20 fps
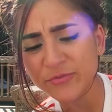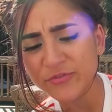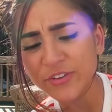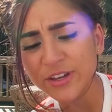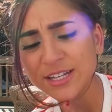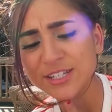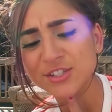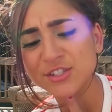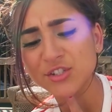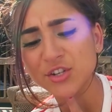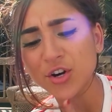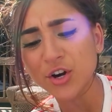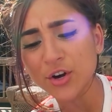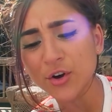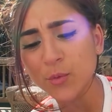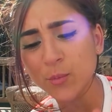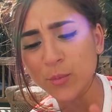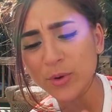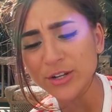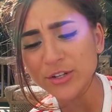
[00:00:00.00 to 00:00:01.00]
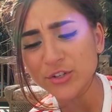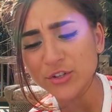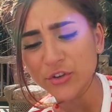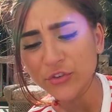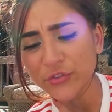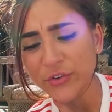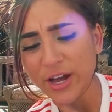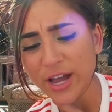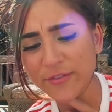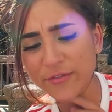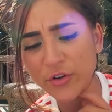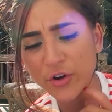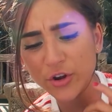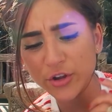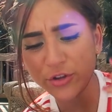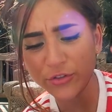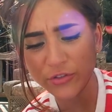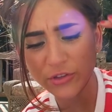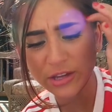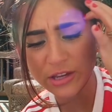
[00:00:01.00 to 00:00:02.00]
vicstar125 are
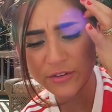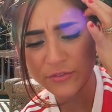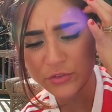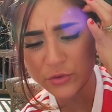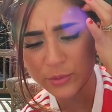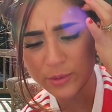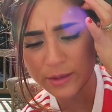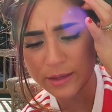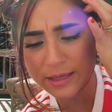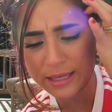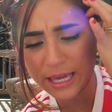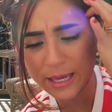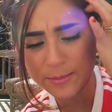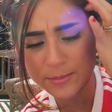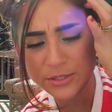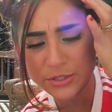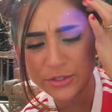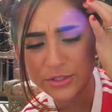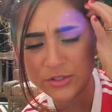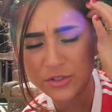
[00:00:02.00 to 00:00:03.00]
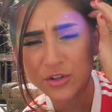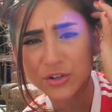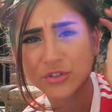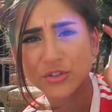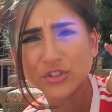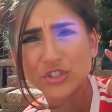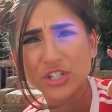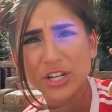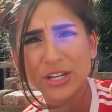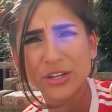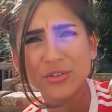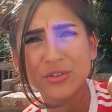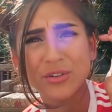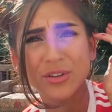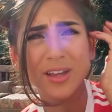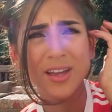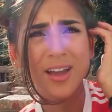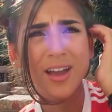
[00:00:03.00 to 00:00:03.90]
you thinking of doing a game series on your channel